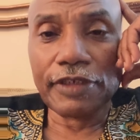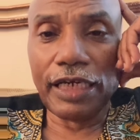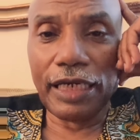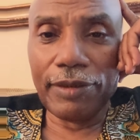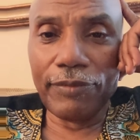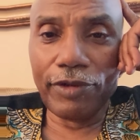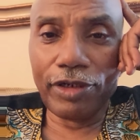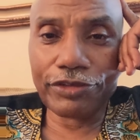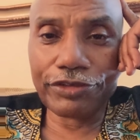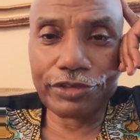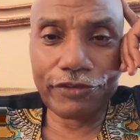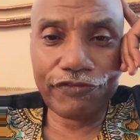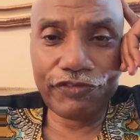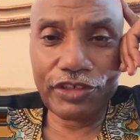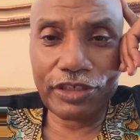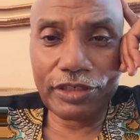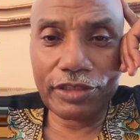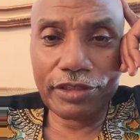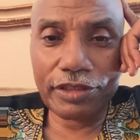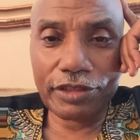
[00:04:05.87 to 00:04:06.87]
I'm also
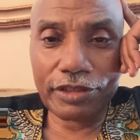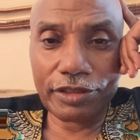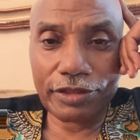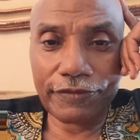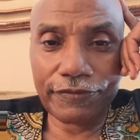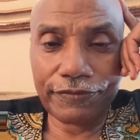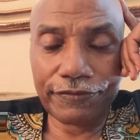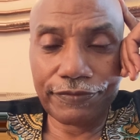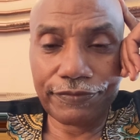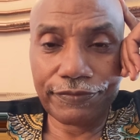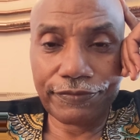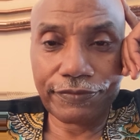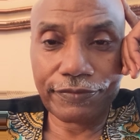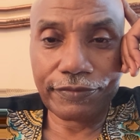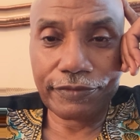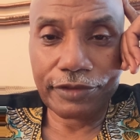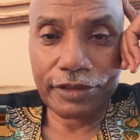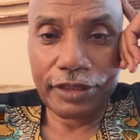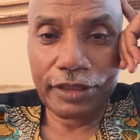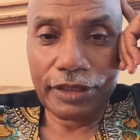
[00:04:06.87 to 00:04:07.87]
feeling good.
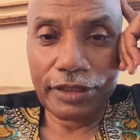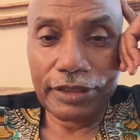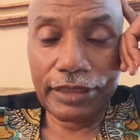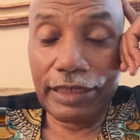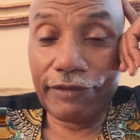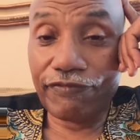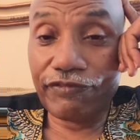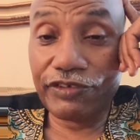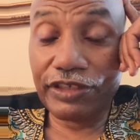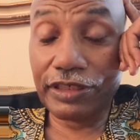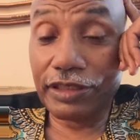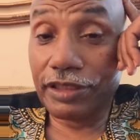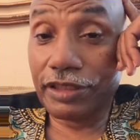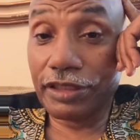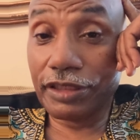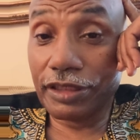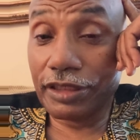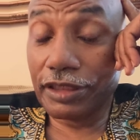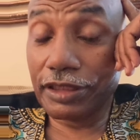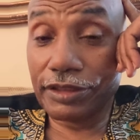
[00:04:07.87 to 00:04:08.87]
Now, feeling
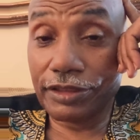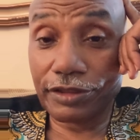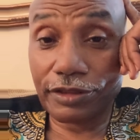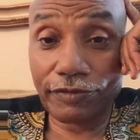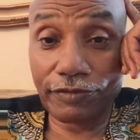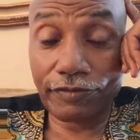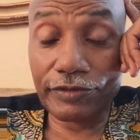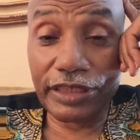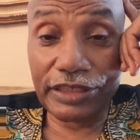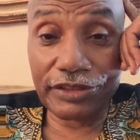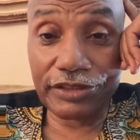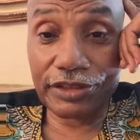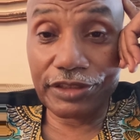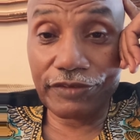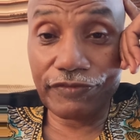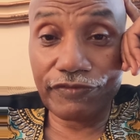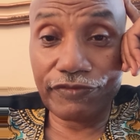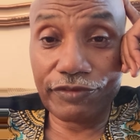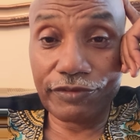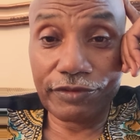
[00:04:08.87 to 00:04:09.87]
good is
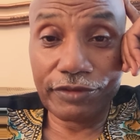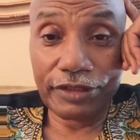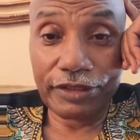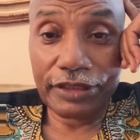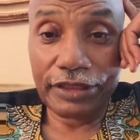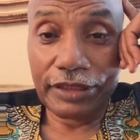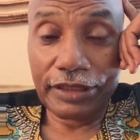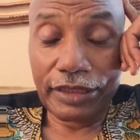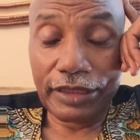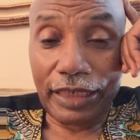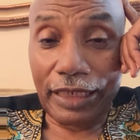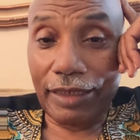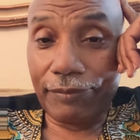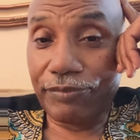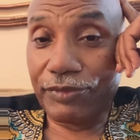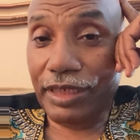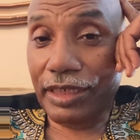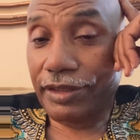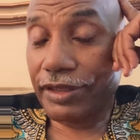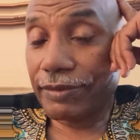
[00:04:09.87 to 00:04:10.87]
relative.
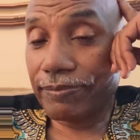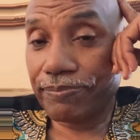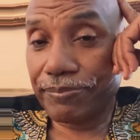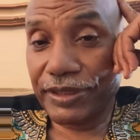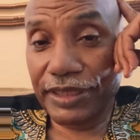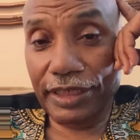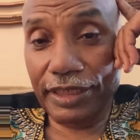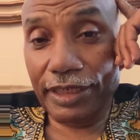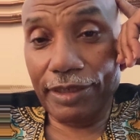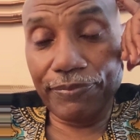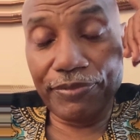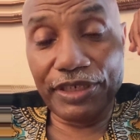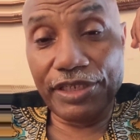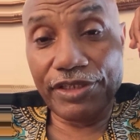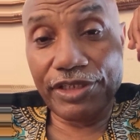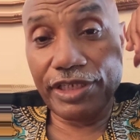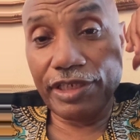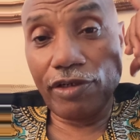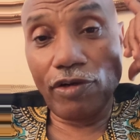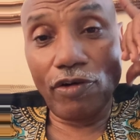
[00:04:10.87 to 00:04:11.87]
I'm not picking up
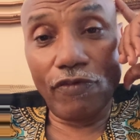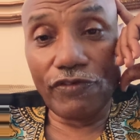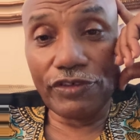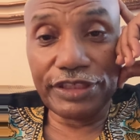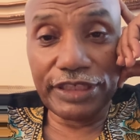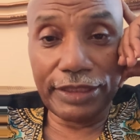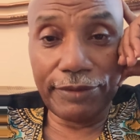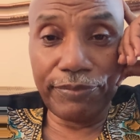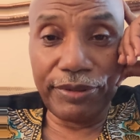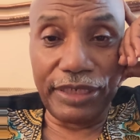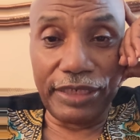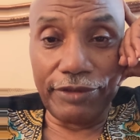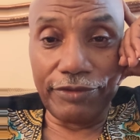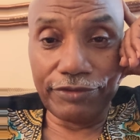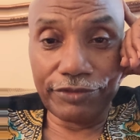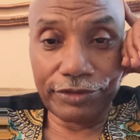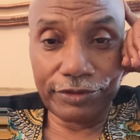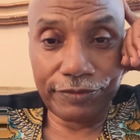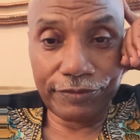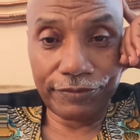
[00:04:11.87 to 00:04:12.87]
anything over 10
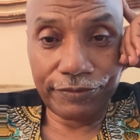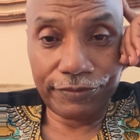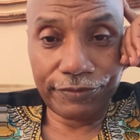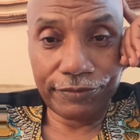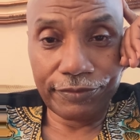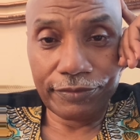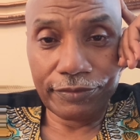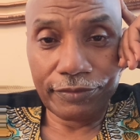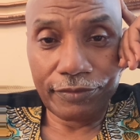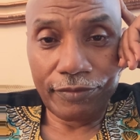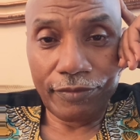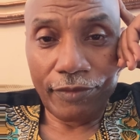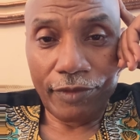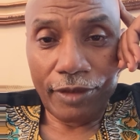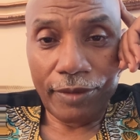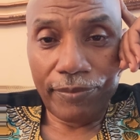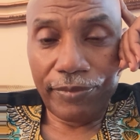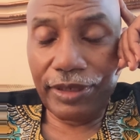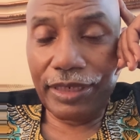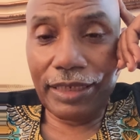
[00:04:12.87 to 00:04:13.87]
pounds.
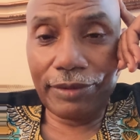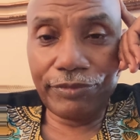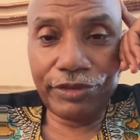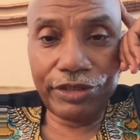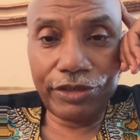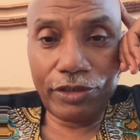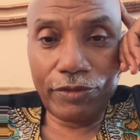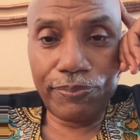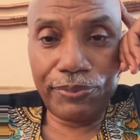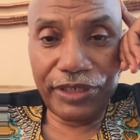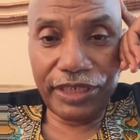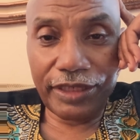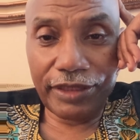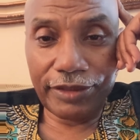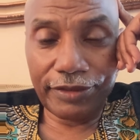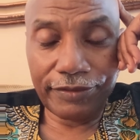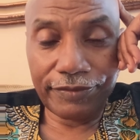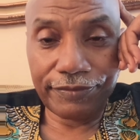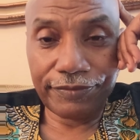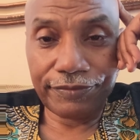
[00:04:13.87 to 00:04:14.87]
But I'm in no
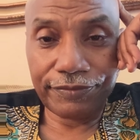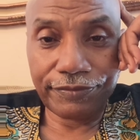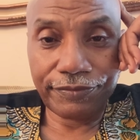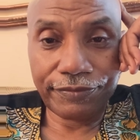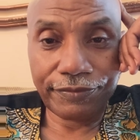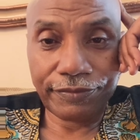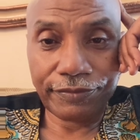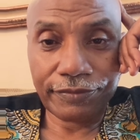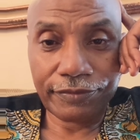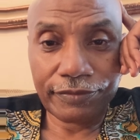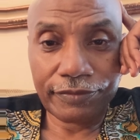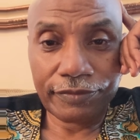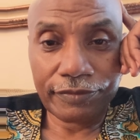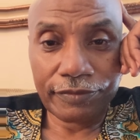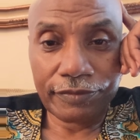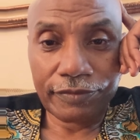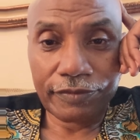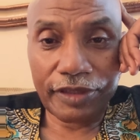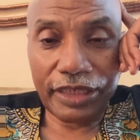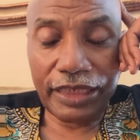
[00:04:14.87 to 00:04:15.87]
pain.
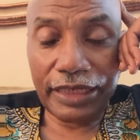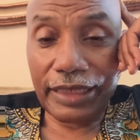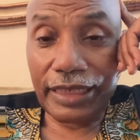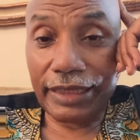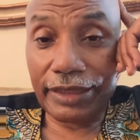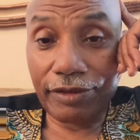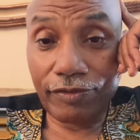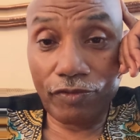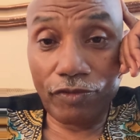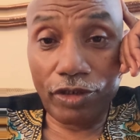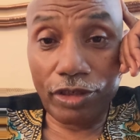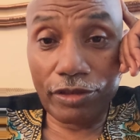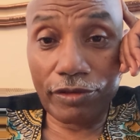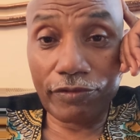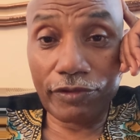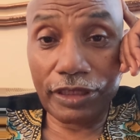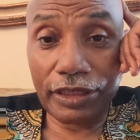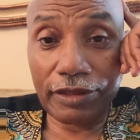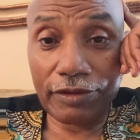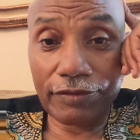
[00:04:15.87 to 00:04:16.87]
And I can walk
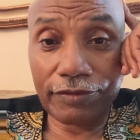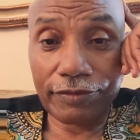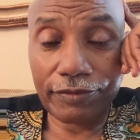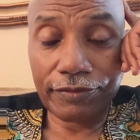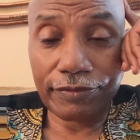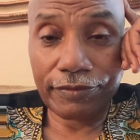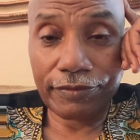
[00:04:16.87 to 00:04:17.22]
around.